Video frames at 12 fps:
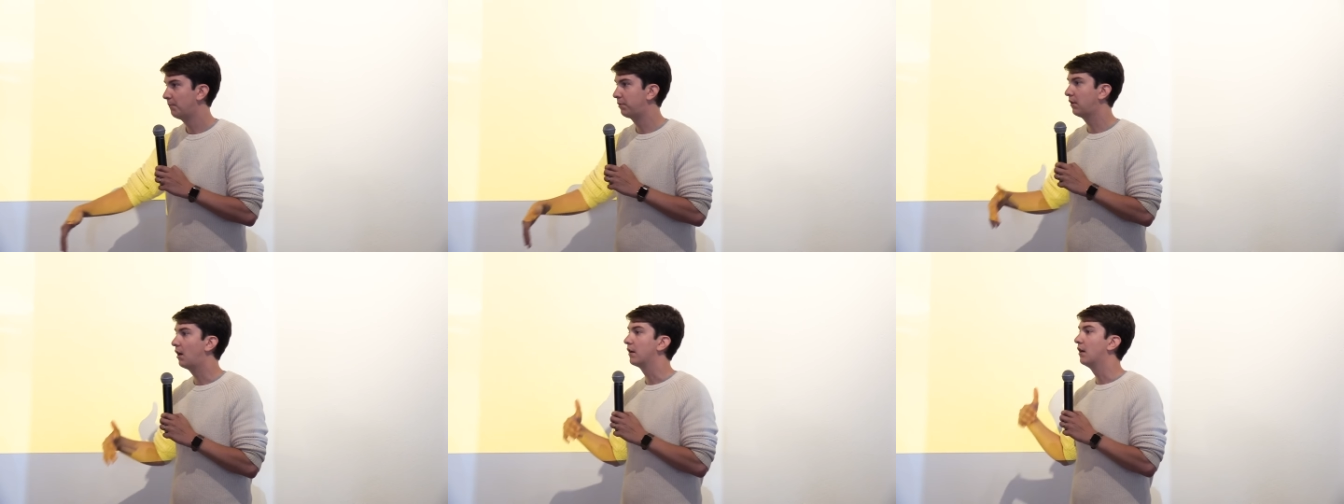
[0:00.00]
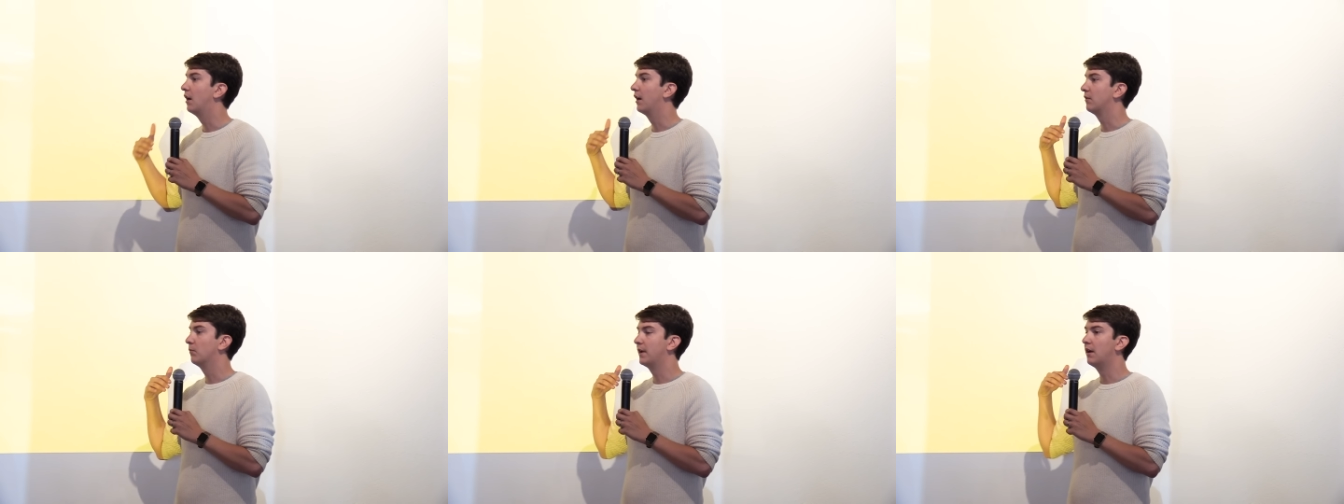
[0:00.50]
plot
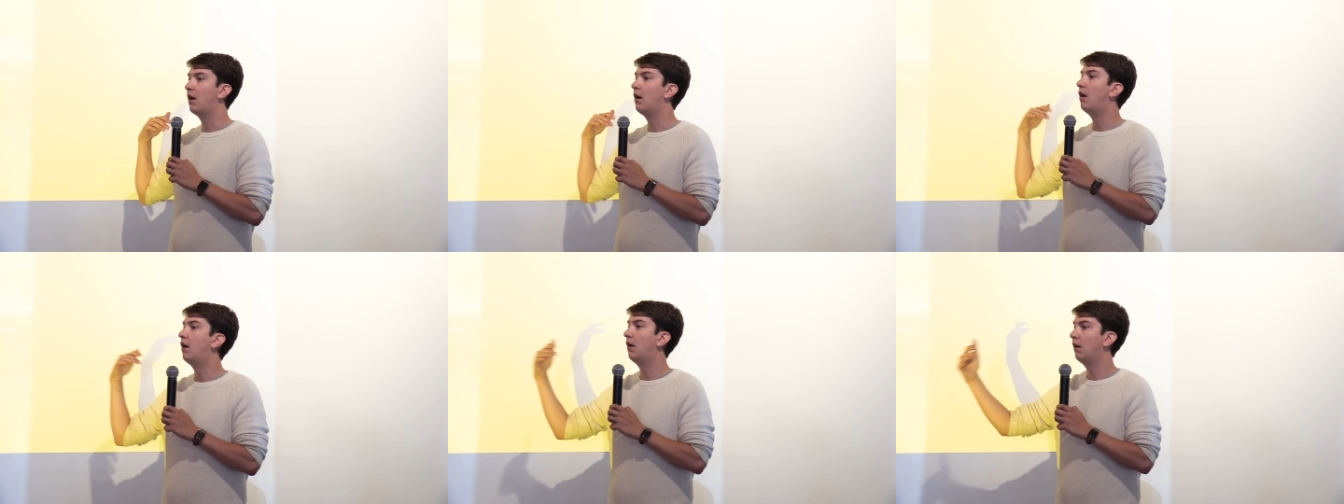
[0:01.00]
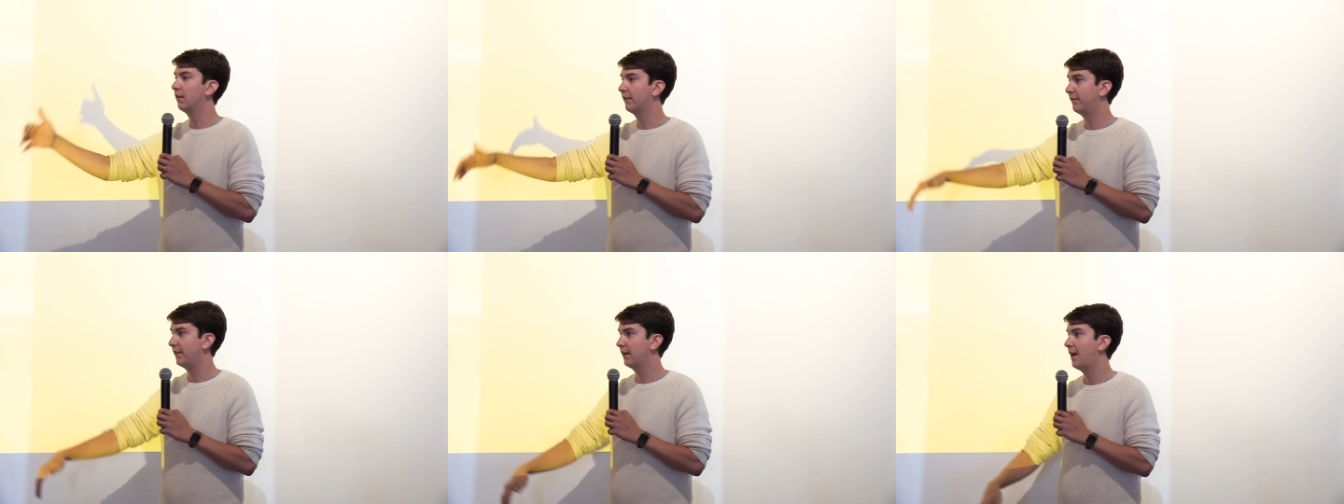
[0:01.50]
on when all
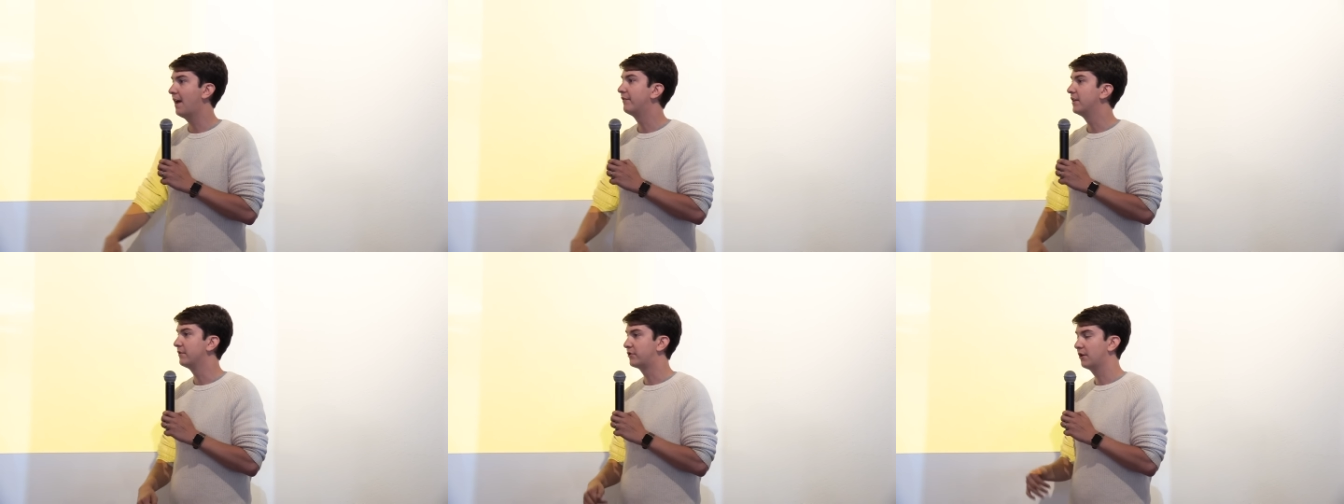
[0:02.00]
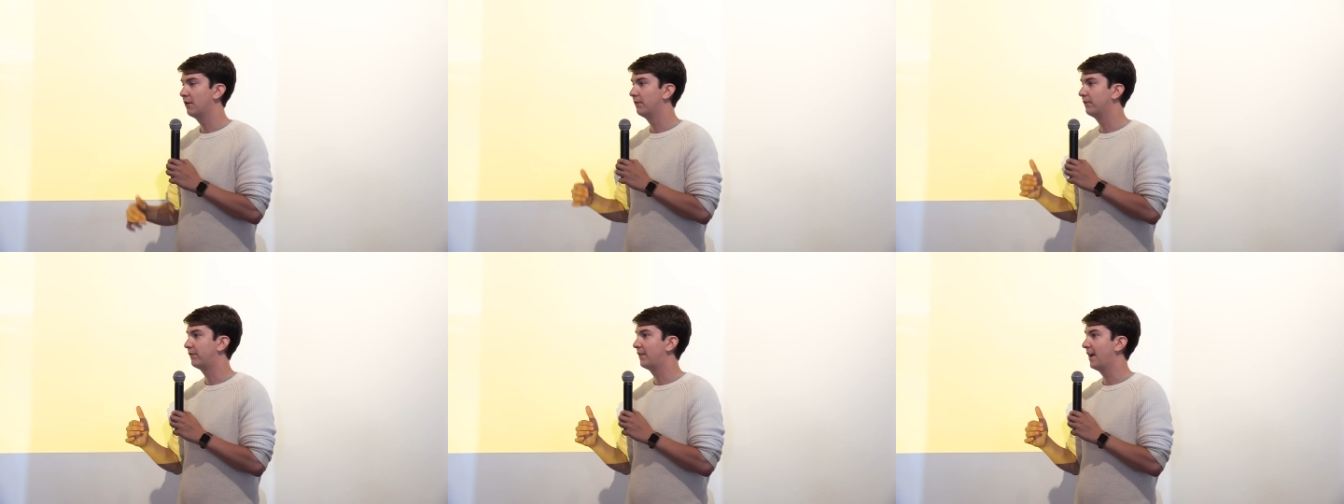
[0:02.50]
of the evidence
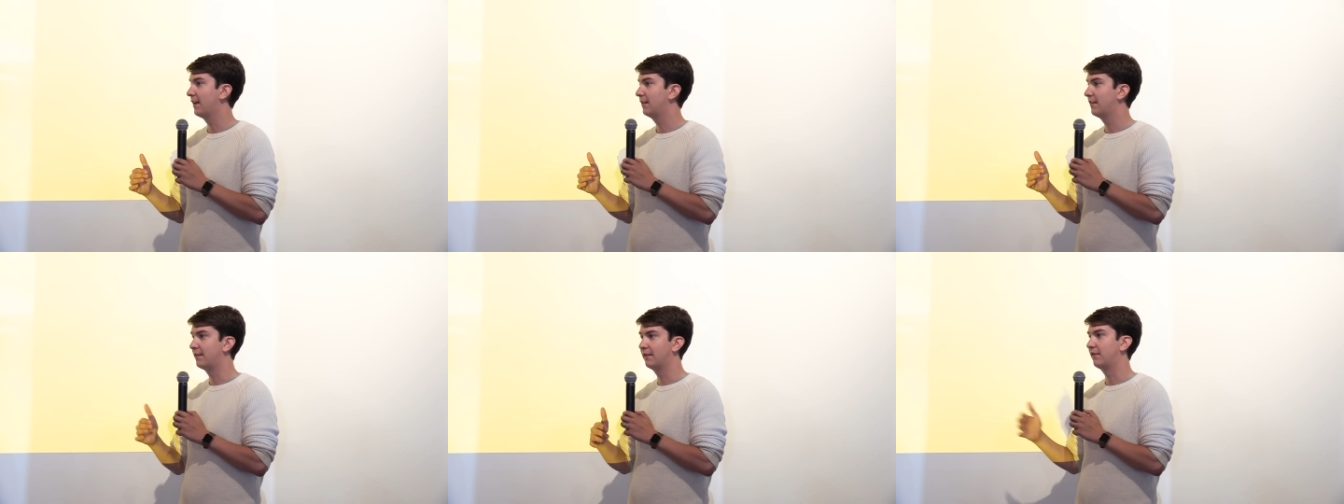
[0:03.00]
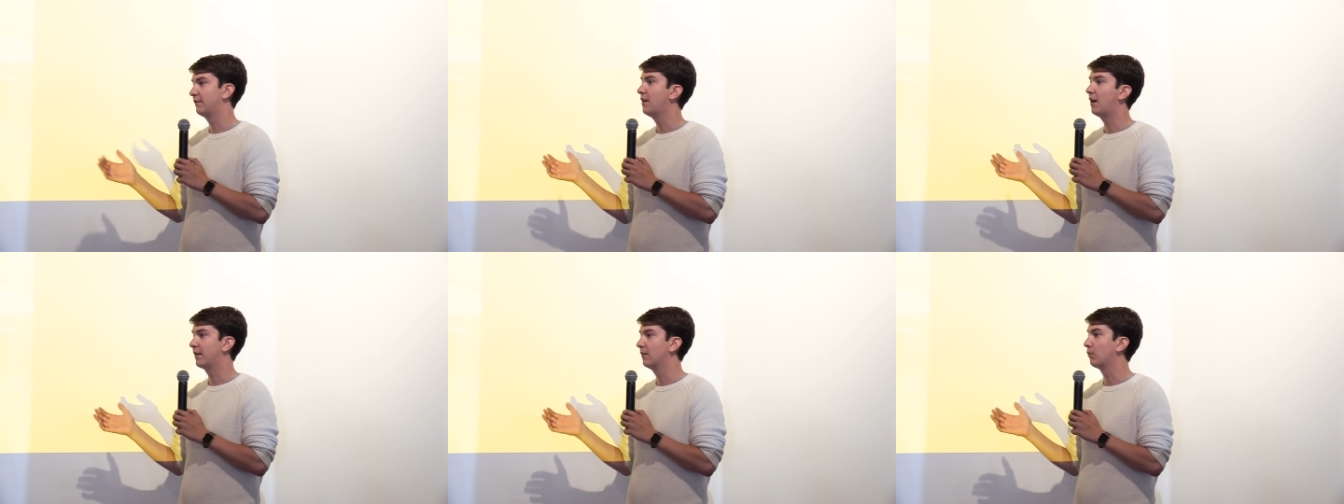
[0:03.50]
shows that this is
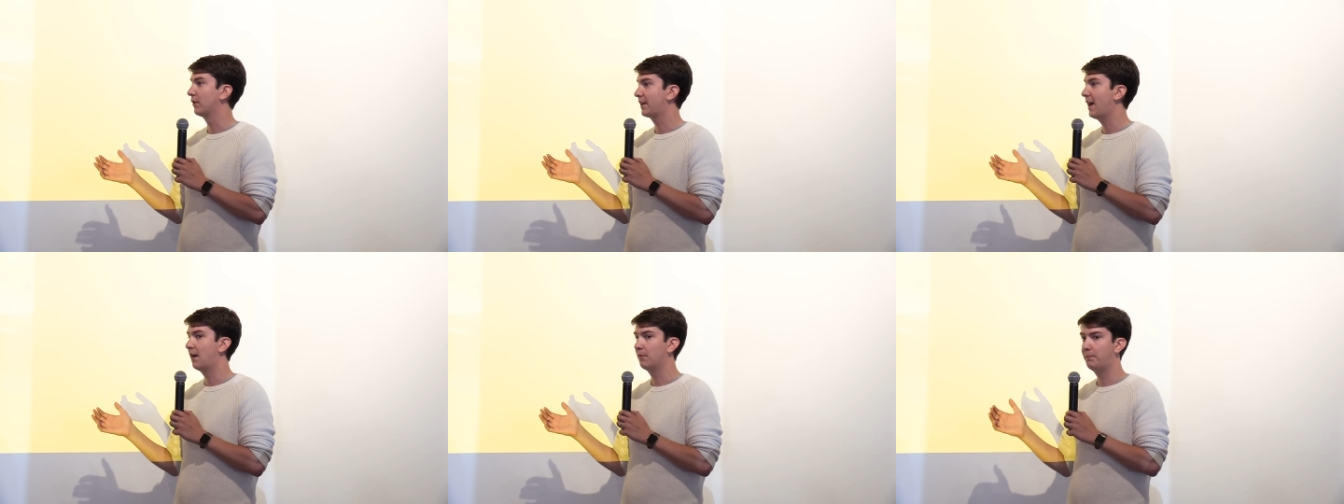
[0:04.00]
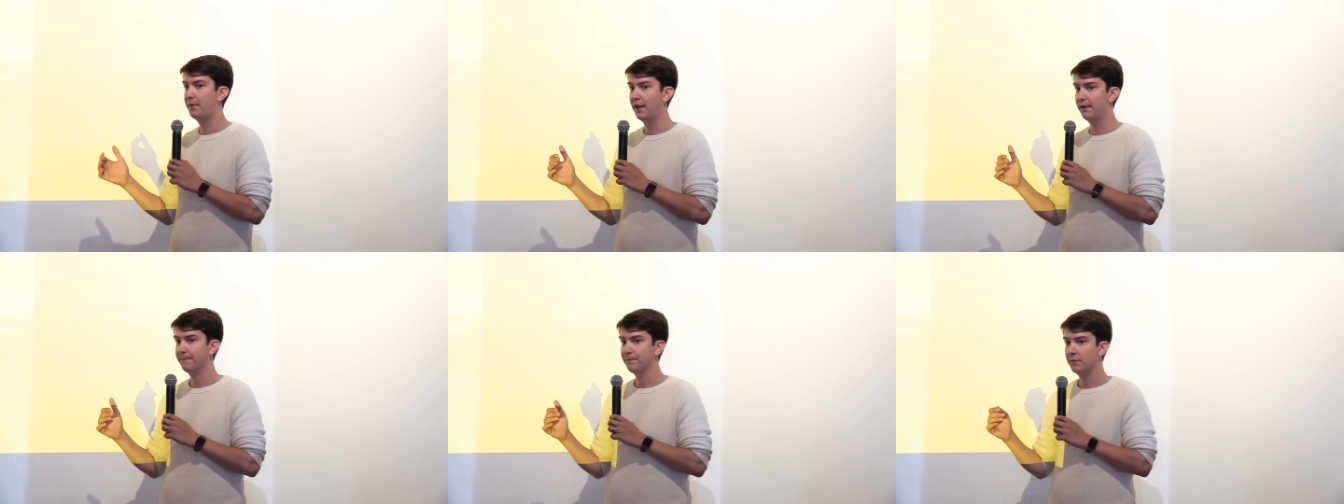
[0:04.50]
not going to work out.
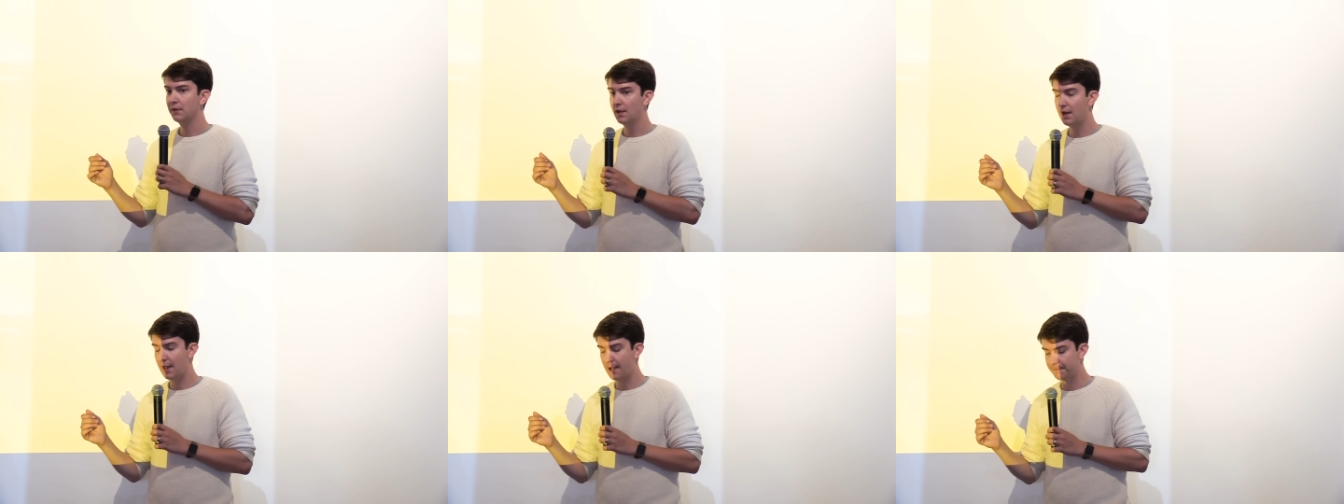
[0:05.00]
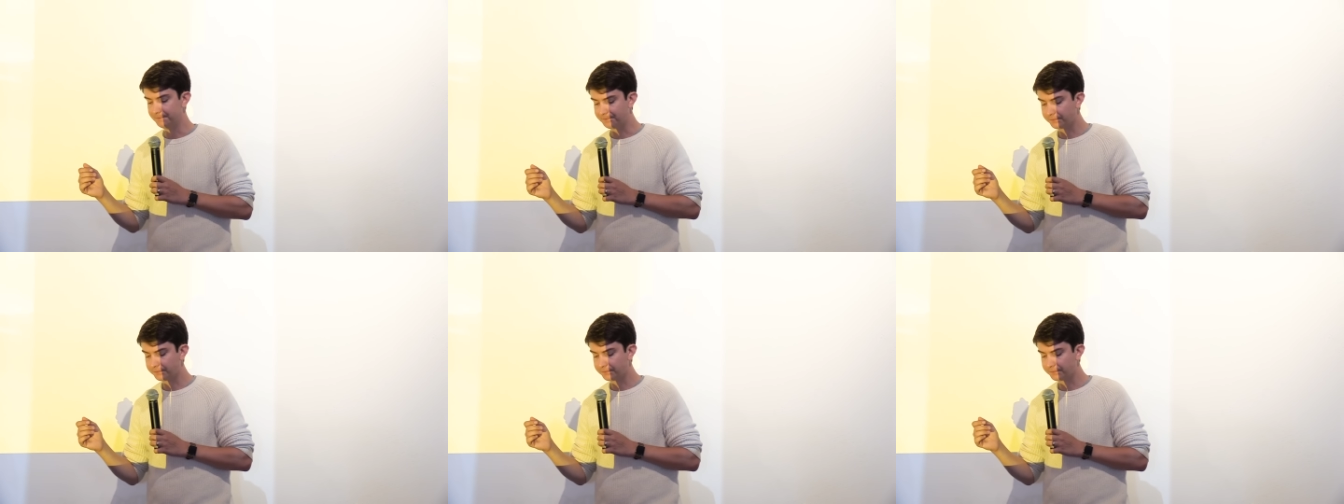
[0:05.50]
But I